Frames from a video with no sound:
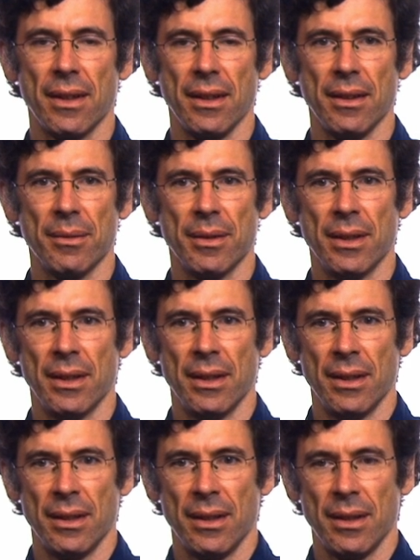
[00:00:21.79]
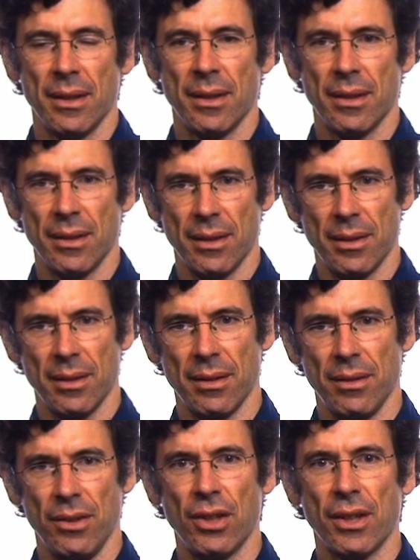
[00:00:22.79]
The
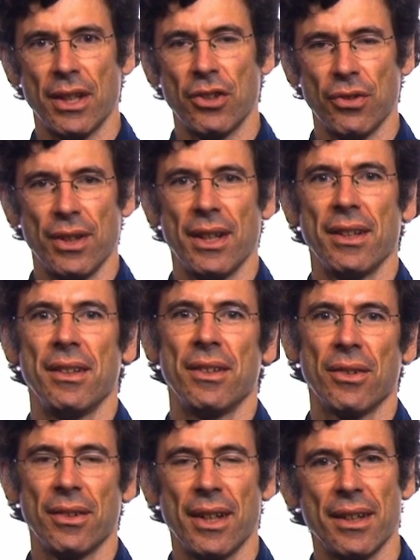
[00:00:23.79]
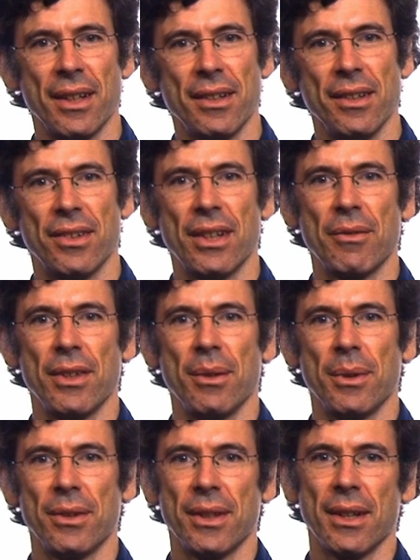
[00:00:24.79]
young internet in late 1970
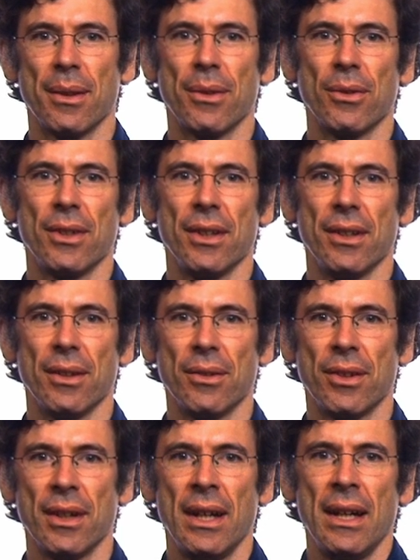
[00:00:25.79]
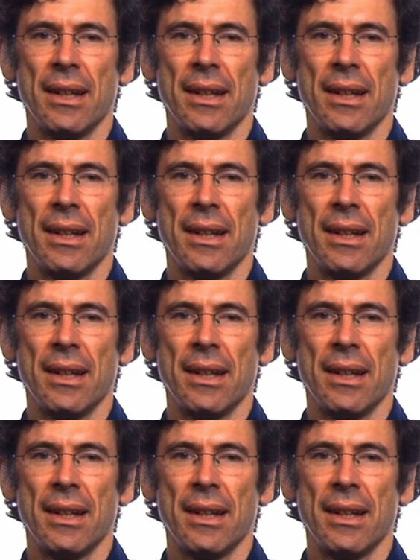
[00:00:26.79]
when it only had 13 nodes.